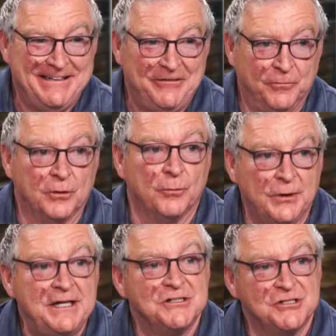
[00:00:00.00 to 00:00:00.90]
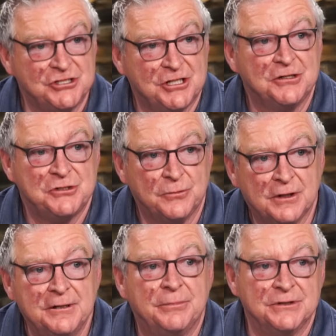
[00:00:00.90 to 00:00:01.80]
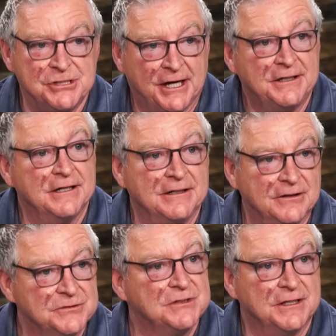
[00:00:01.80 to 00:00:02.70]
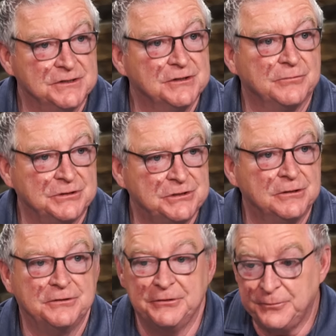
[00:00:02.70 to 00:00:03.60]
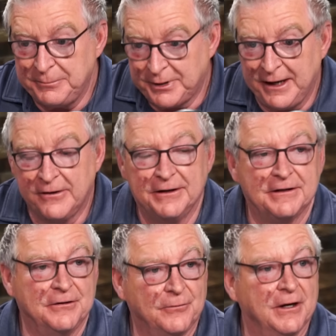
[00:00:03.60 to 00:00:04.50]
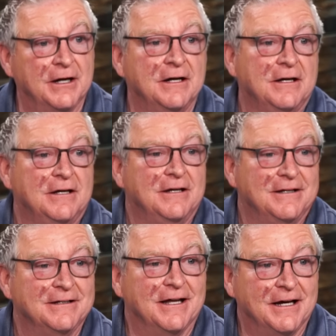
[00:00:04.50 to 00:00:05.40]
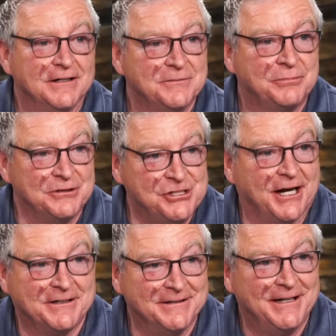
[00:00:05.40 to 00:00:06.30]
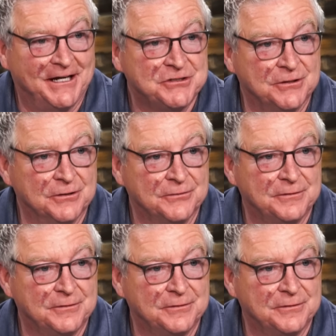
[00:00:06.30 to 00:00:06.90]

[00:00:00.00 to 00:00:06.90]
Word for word: were we as a church really projecting those things that were true? Did we parent in a way mm-hmm. that mm. projected that truth,